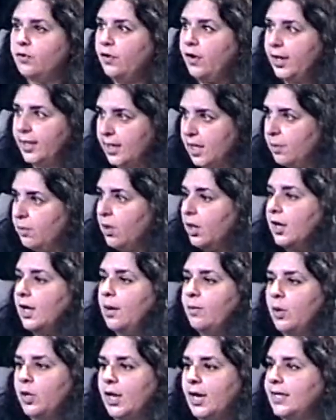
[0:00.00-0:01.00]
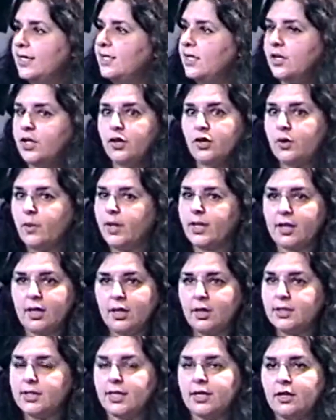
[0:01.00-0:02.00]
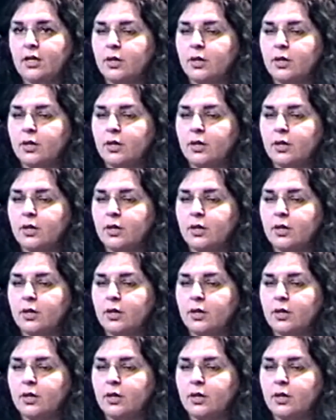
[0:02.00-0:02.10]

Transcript: all right, come on, come on. And I said, no, no, I can't.